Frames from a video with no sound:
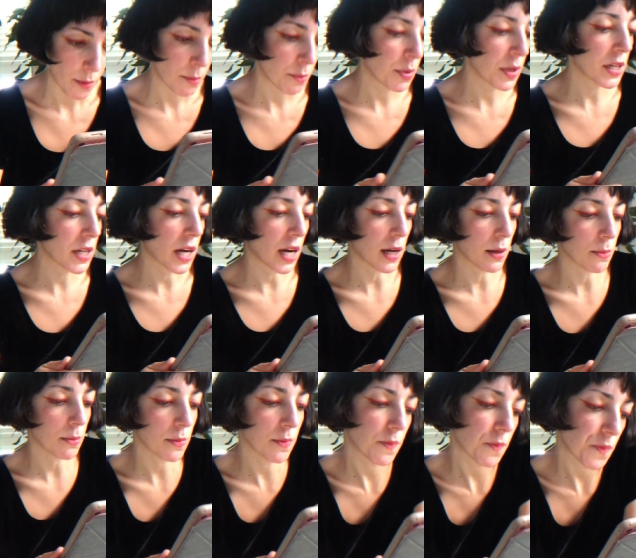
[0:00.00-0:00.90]

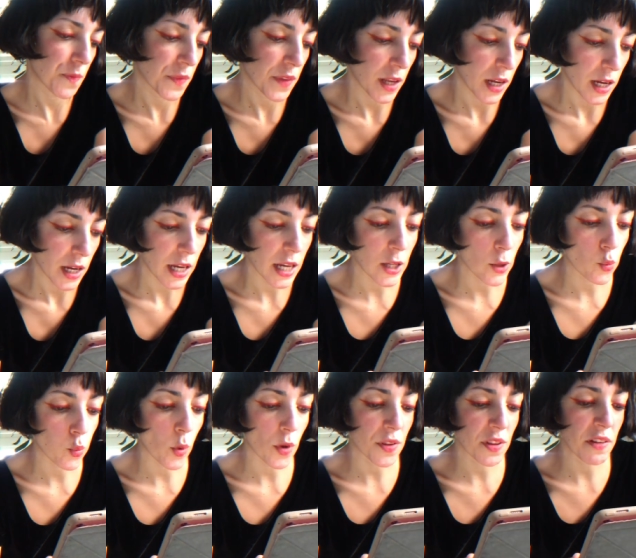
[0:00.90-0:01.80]
Become.
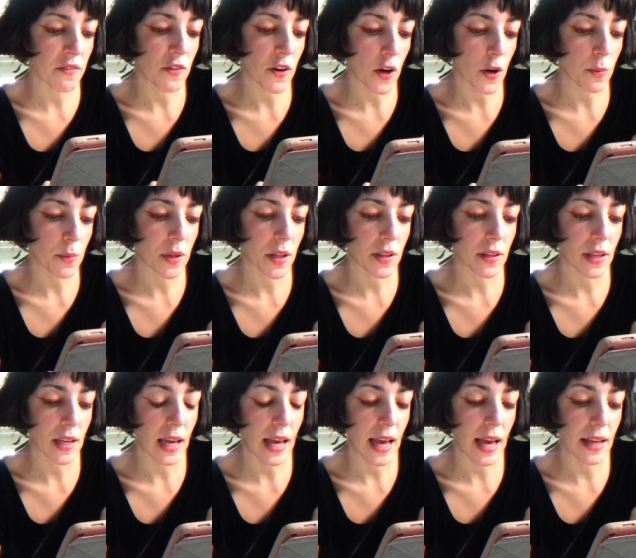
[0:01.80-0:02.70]
It was a verb
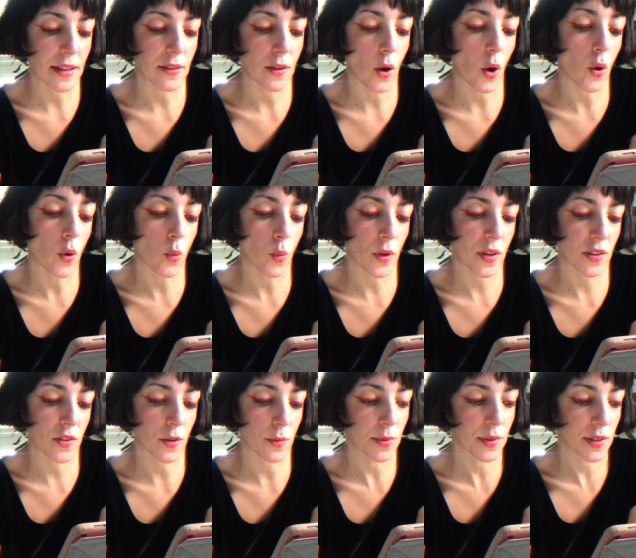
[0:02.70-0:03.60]
that had
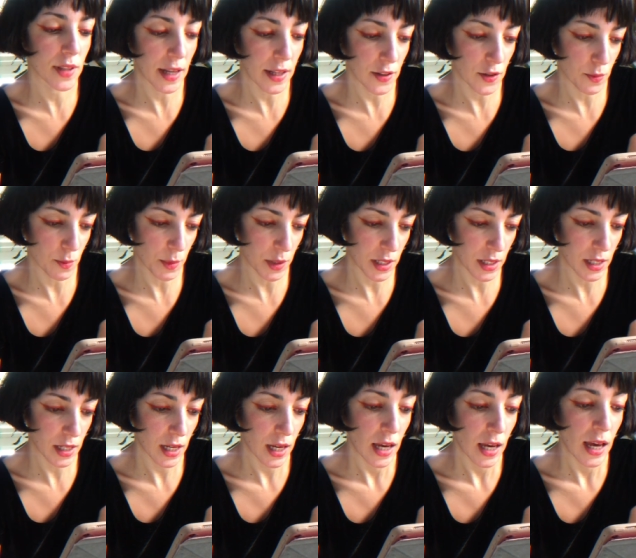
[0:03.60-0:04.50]
always obsessed me.